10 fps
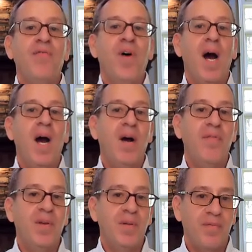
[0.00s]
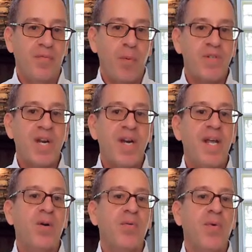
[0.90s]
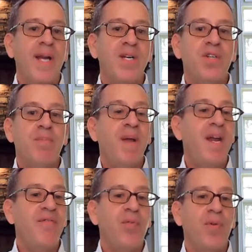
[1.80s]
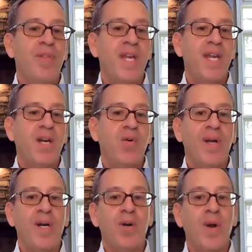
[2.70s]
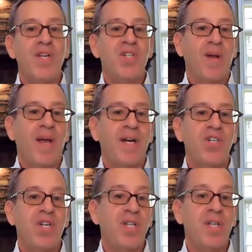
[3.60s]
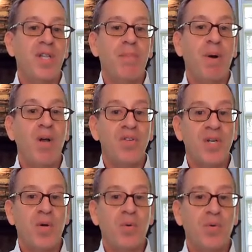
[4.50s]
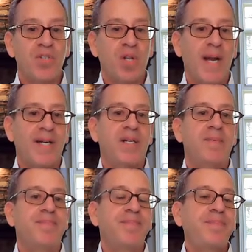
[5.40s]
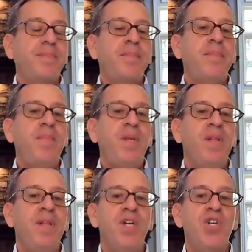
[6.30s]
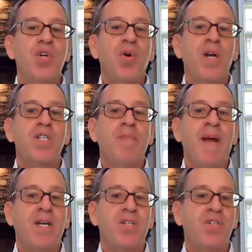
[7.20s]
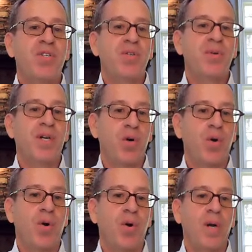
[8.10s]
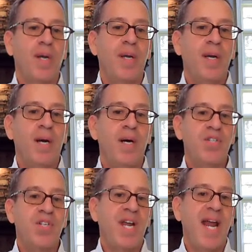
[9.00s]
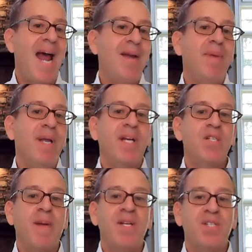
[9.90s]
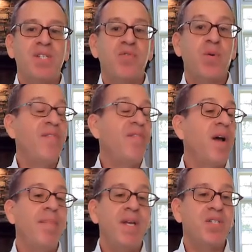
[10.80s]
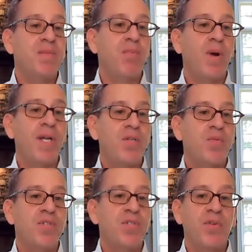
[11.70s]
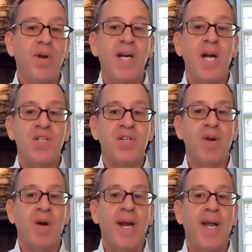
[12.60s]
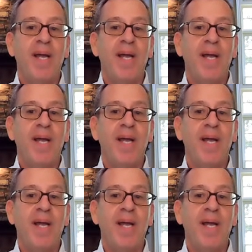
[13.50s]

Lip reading: of the 4% net earn rate to pay for the credited rate strategy that the policyholder selected. The insurer expects to incur, say, admin expenses of 25 basis points, which is very customary